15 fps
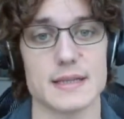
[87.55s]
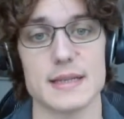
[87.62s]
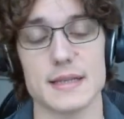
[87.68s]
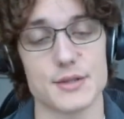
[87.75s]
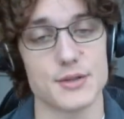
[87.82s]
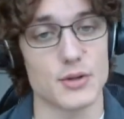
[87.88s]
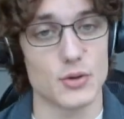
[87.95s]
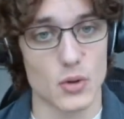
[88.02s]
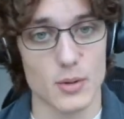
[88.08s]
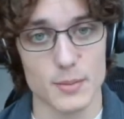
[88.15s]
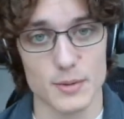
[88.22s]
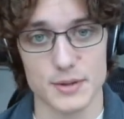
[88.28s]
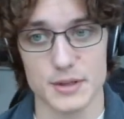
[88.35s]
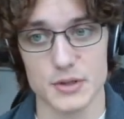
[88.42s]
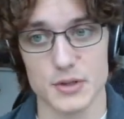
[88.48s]
is a
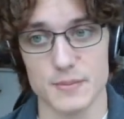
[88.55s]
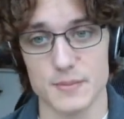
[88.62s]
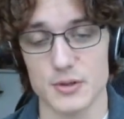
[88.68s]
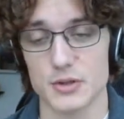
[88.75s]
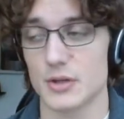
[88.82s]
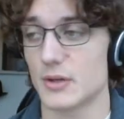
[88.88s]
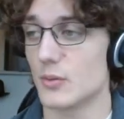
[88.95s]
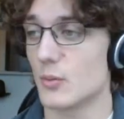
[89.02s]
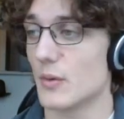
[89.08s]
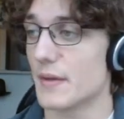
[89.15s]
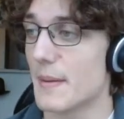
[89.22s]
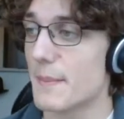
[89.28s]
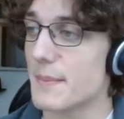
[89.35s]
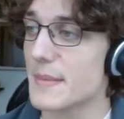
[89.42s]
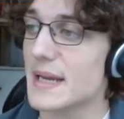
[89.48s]
normal distribution with a
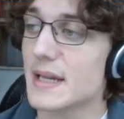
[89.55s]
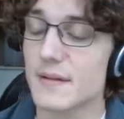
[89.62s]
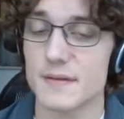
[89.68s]
mean